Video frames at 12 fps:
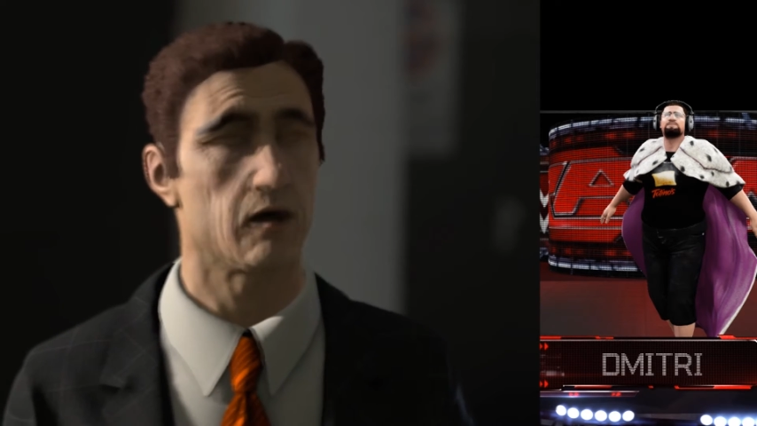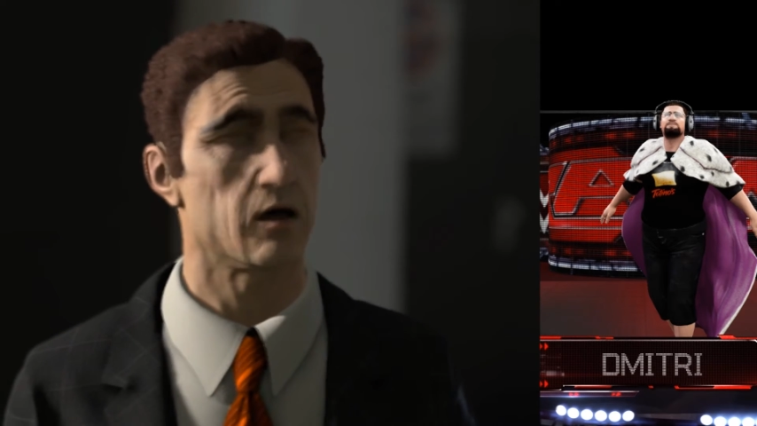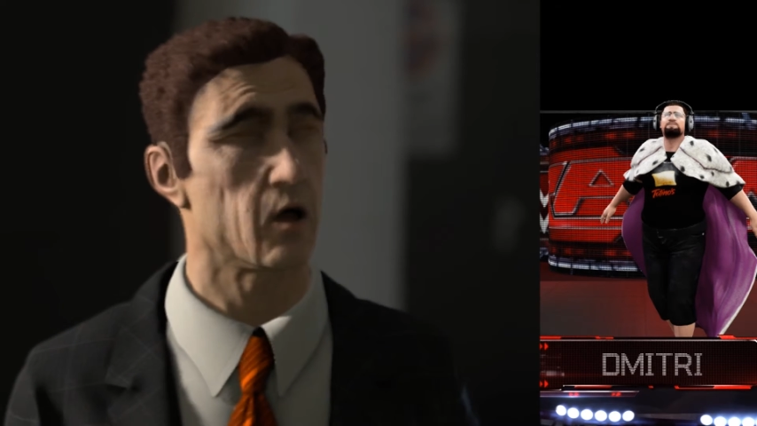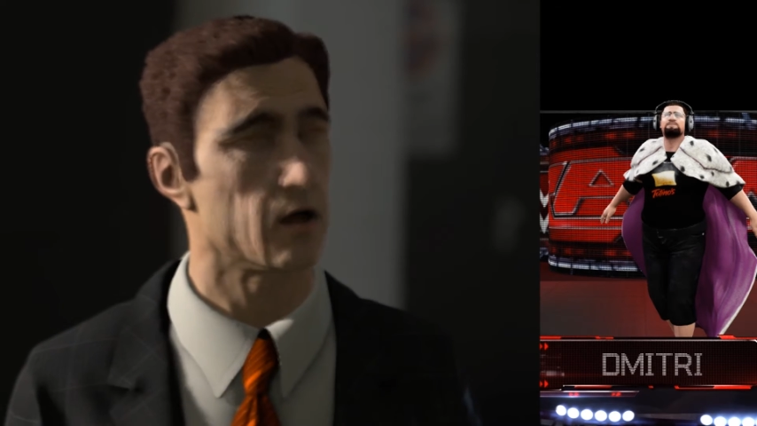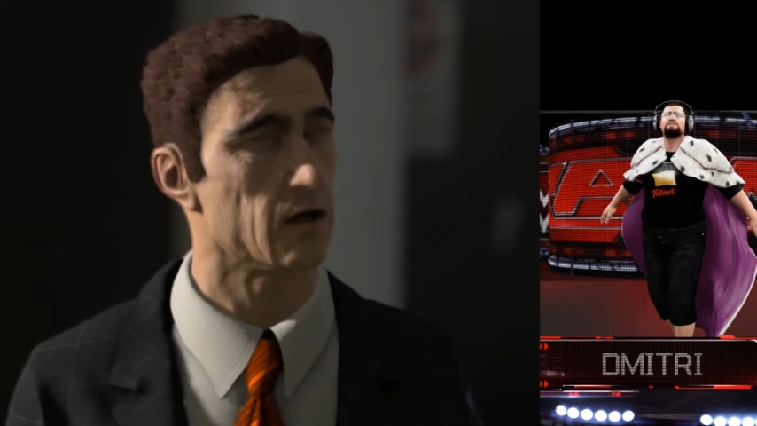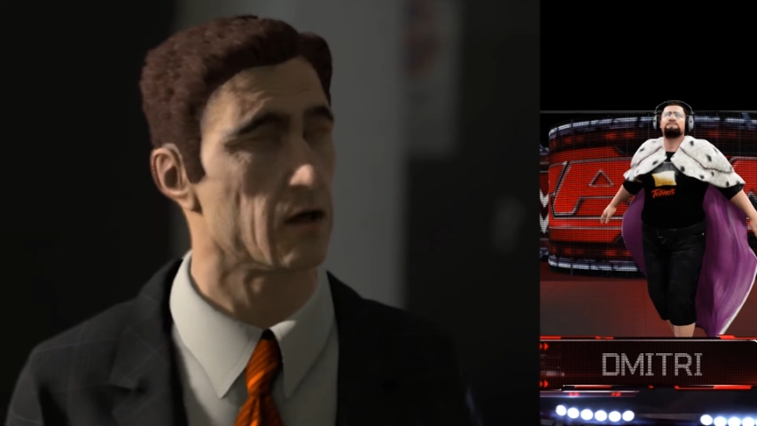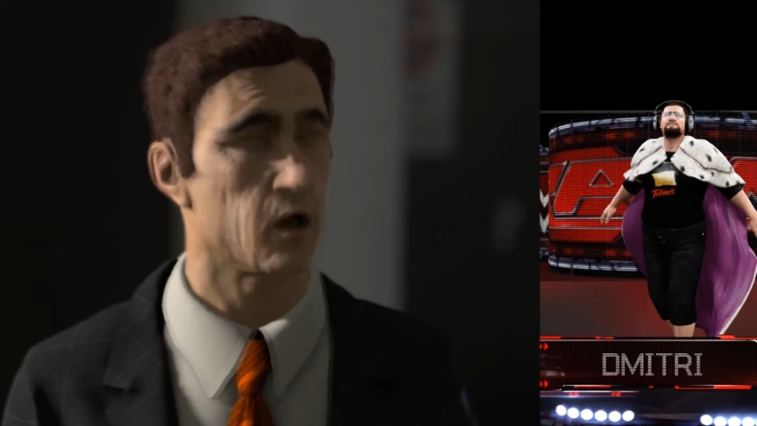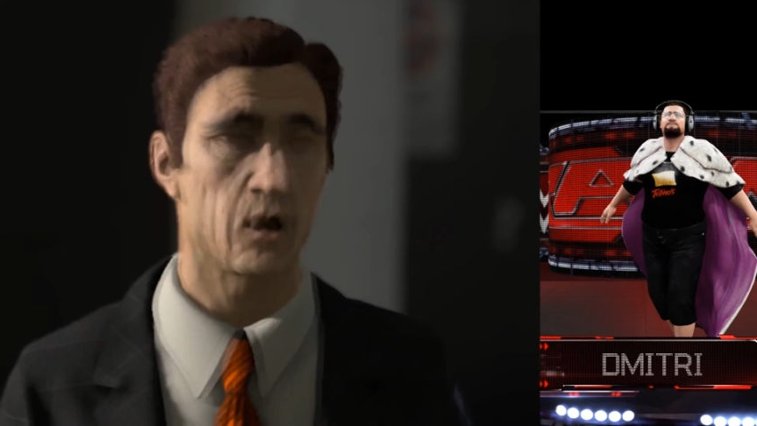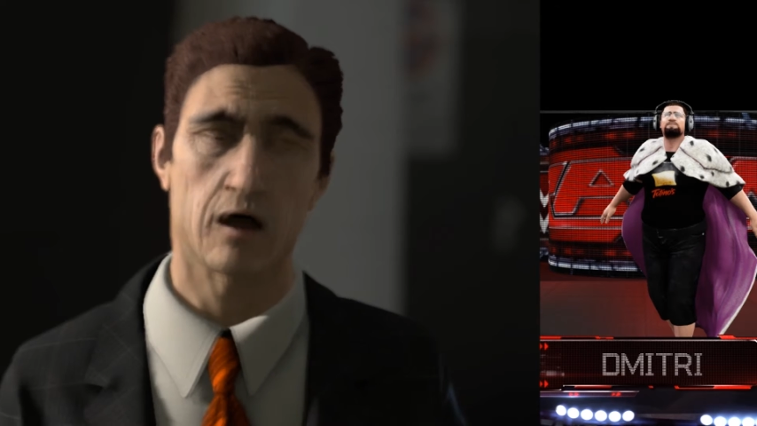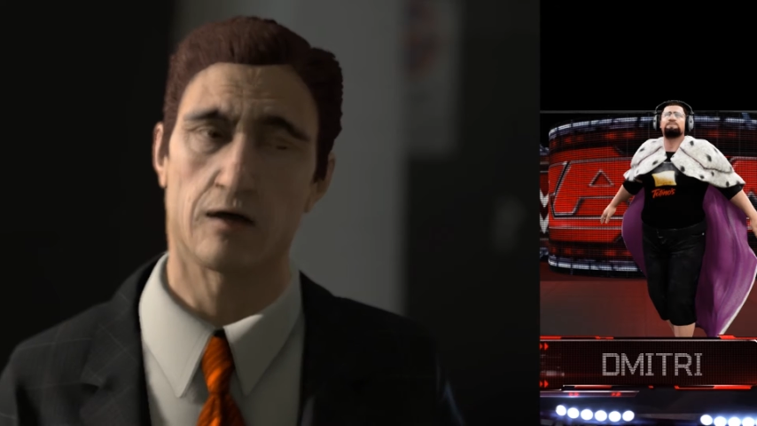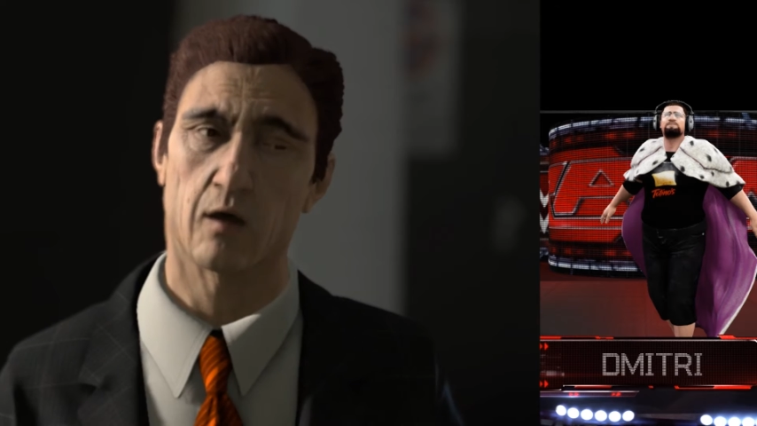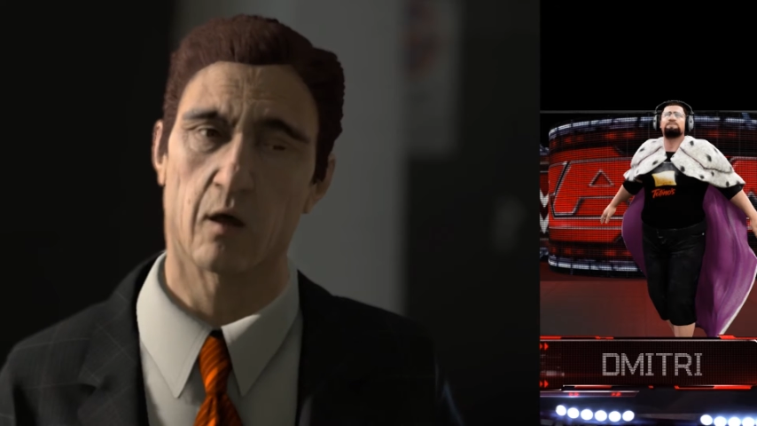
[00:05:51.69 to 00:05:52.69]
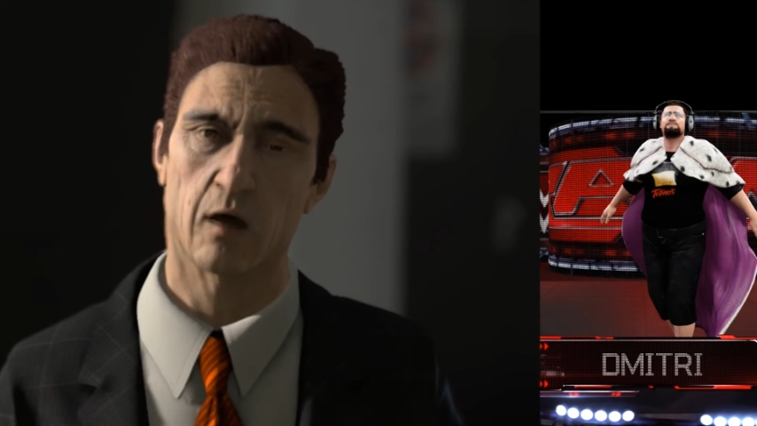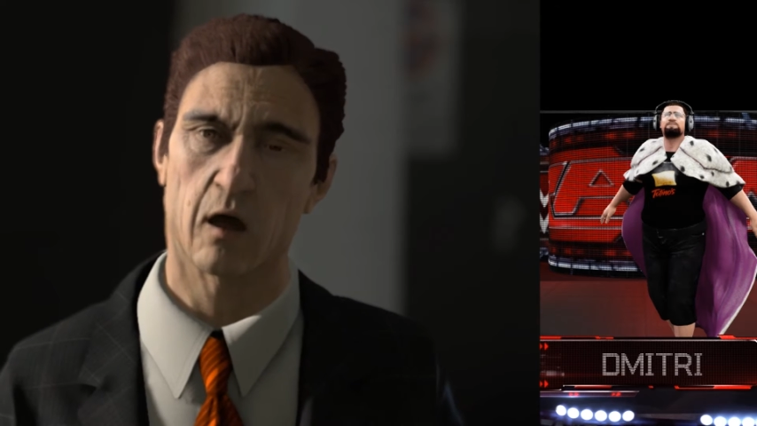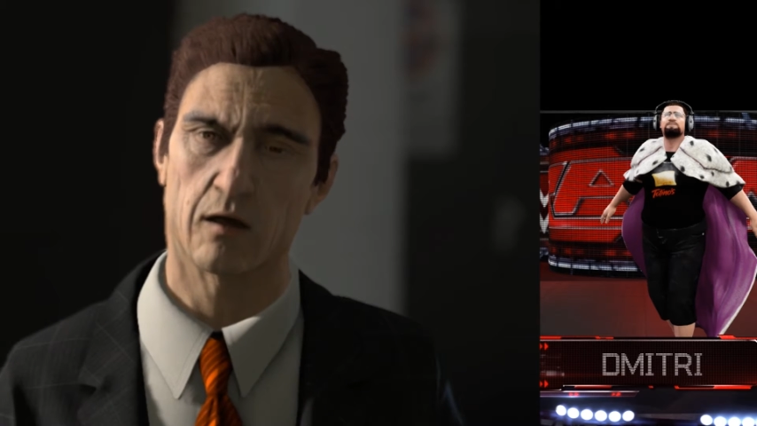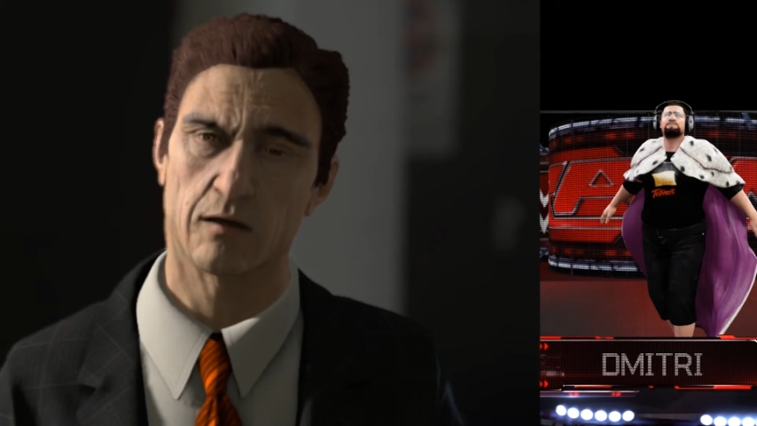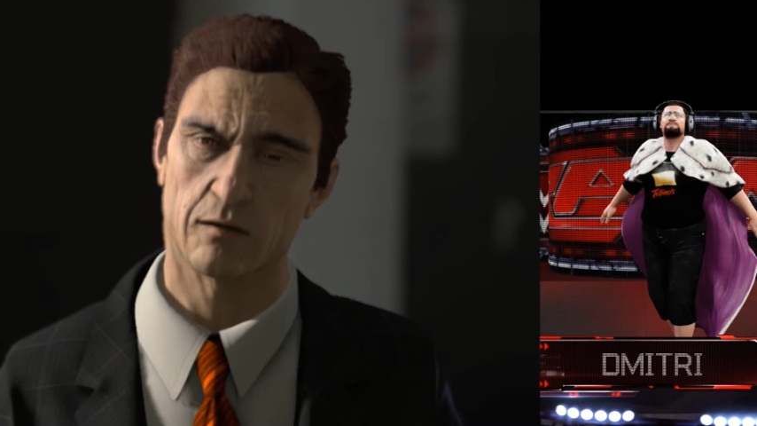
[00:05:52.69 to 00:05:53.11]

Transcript: But we're gonna go ahead and move on